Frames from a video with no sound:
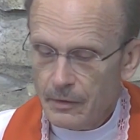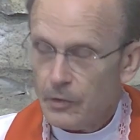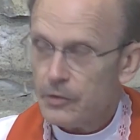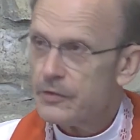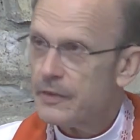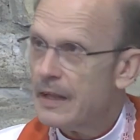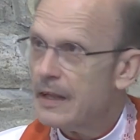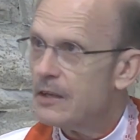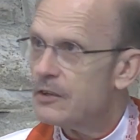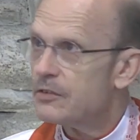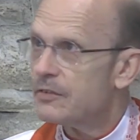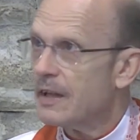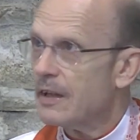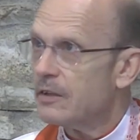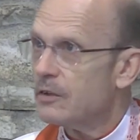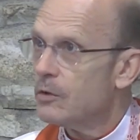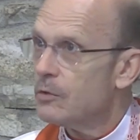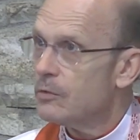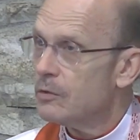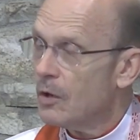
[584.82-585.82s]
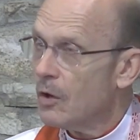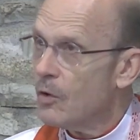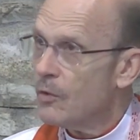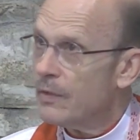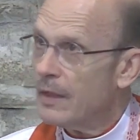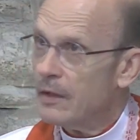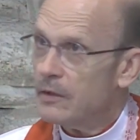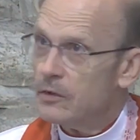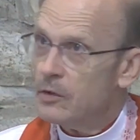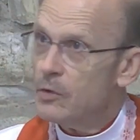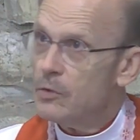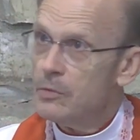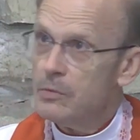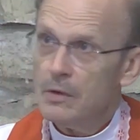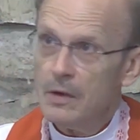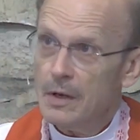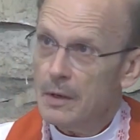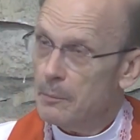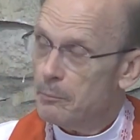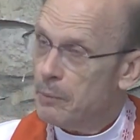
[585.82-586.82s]
There's things that you know that
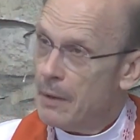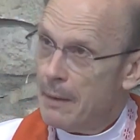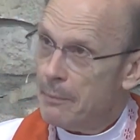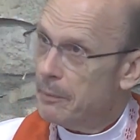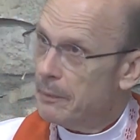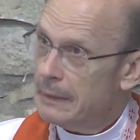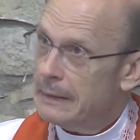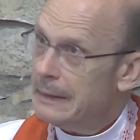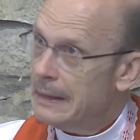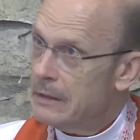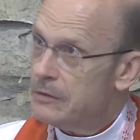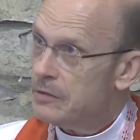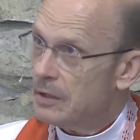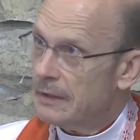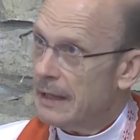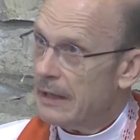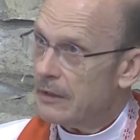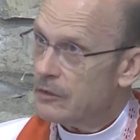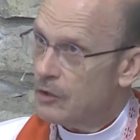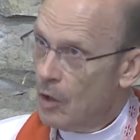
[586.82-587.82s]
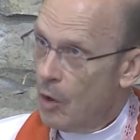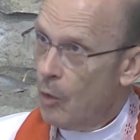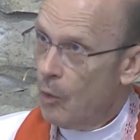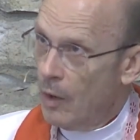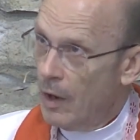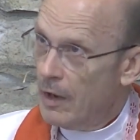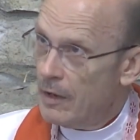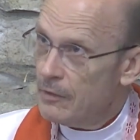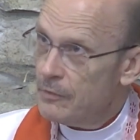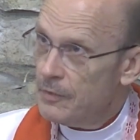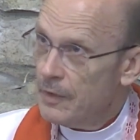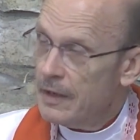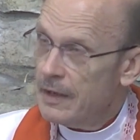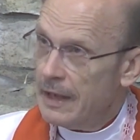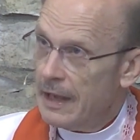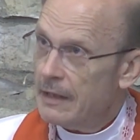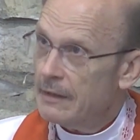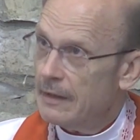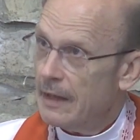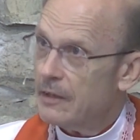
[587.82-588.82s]
you probably need to let go of
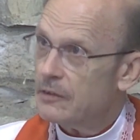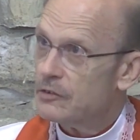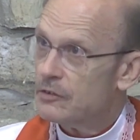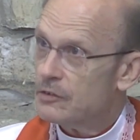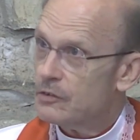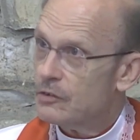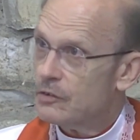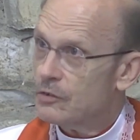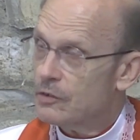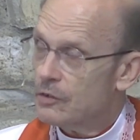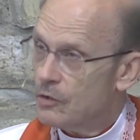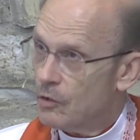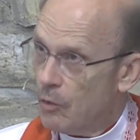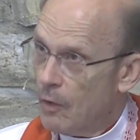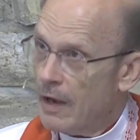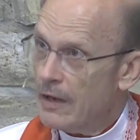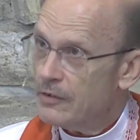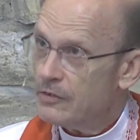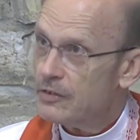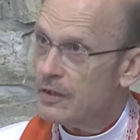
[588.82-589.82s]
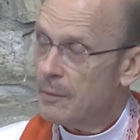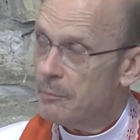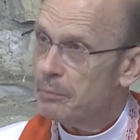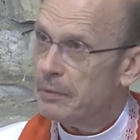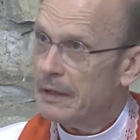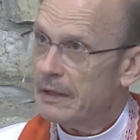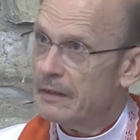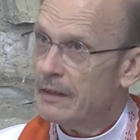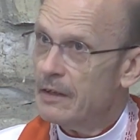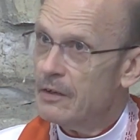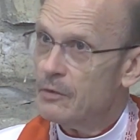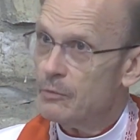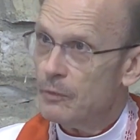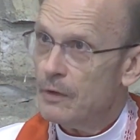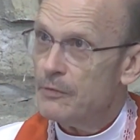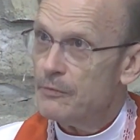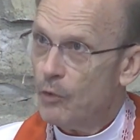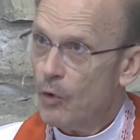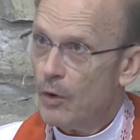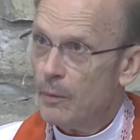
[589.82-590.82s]
and let Christ completely
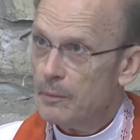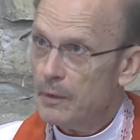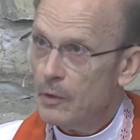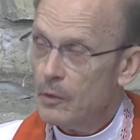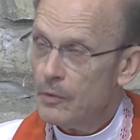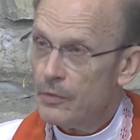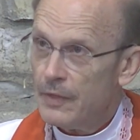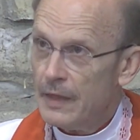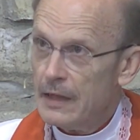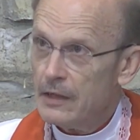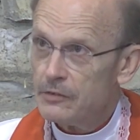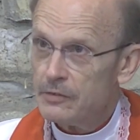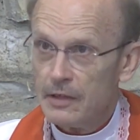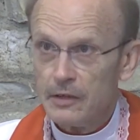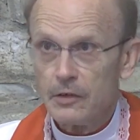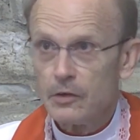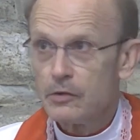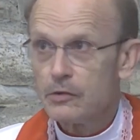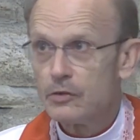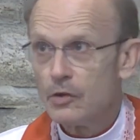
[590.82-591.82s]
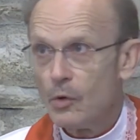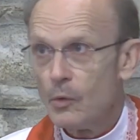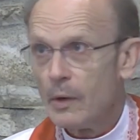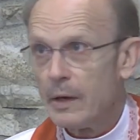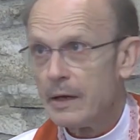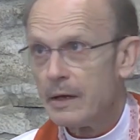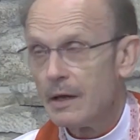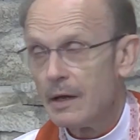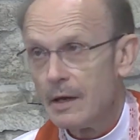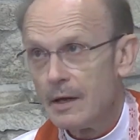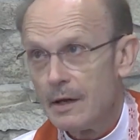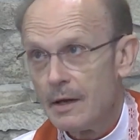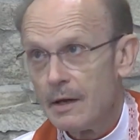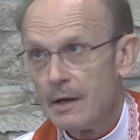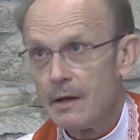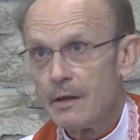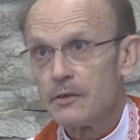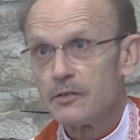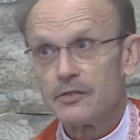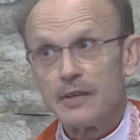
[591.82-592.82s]
reform you, things that you're doing,
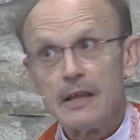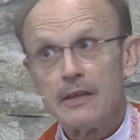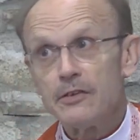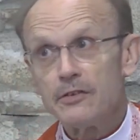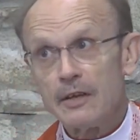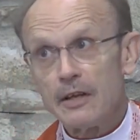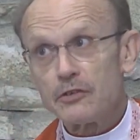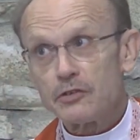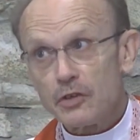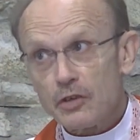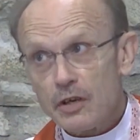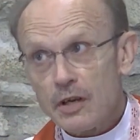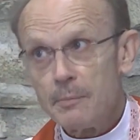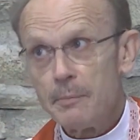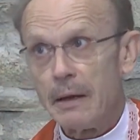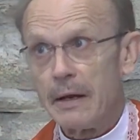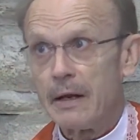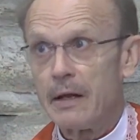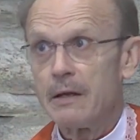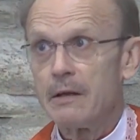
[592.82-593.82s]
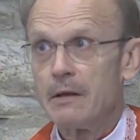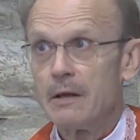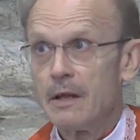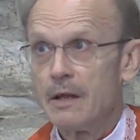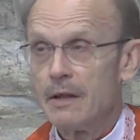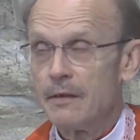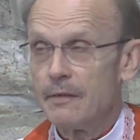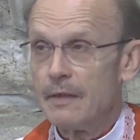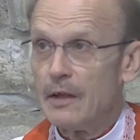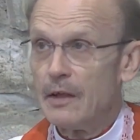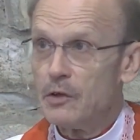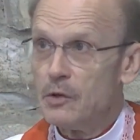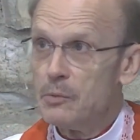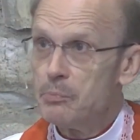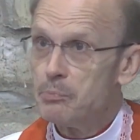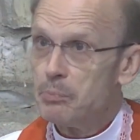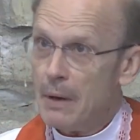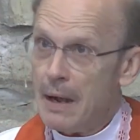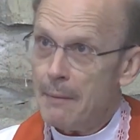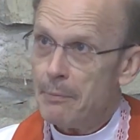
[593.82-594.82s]
sins that you're committing that you
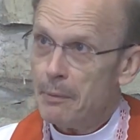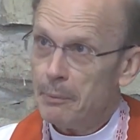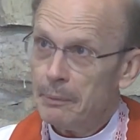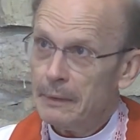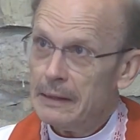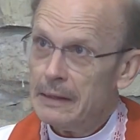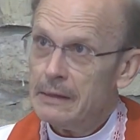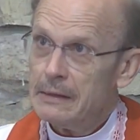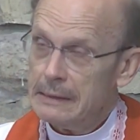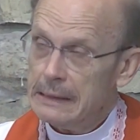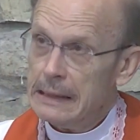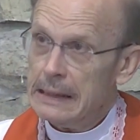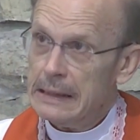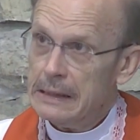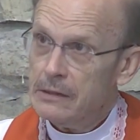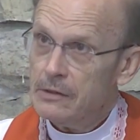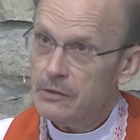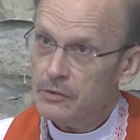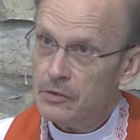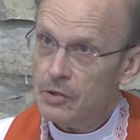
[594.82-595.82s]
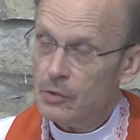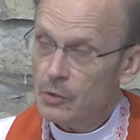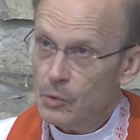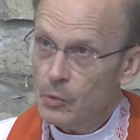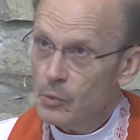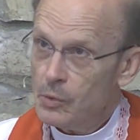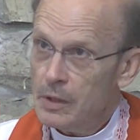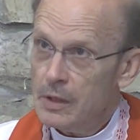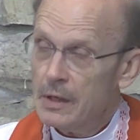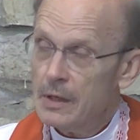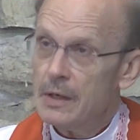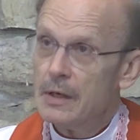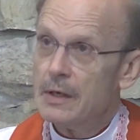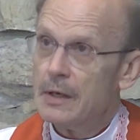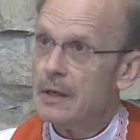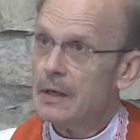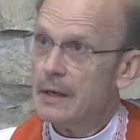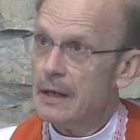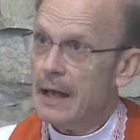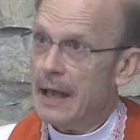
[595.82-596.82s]
probably need to
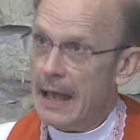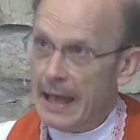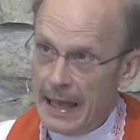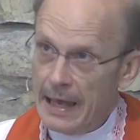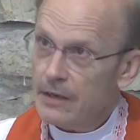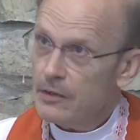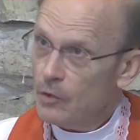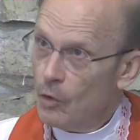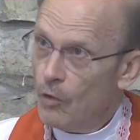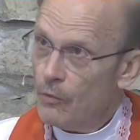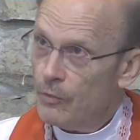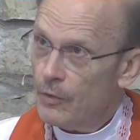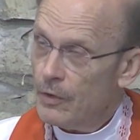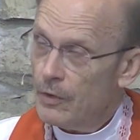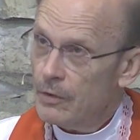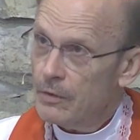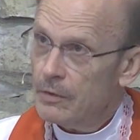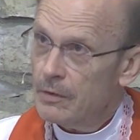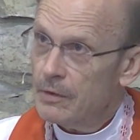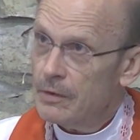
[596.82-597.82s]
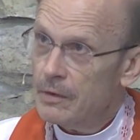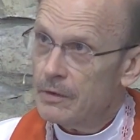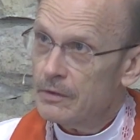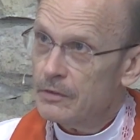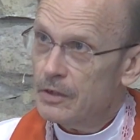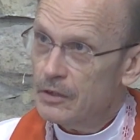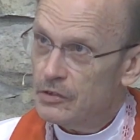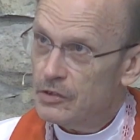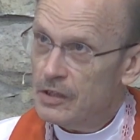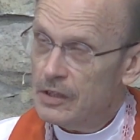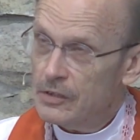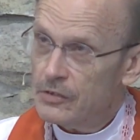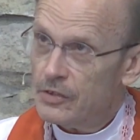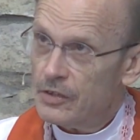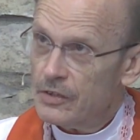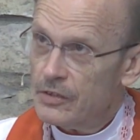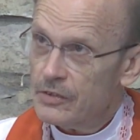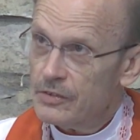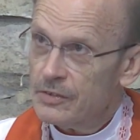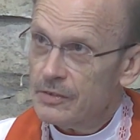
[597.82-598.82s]
hand over to
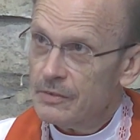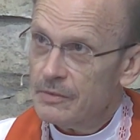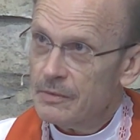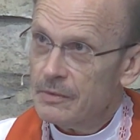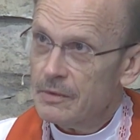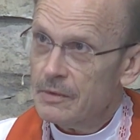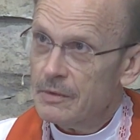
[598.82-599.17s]
Jesus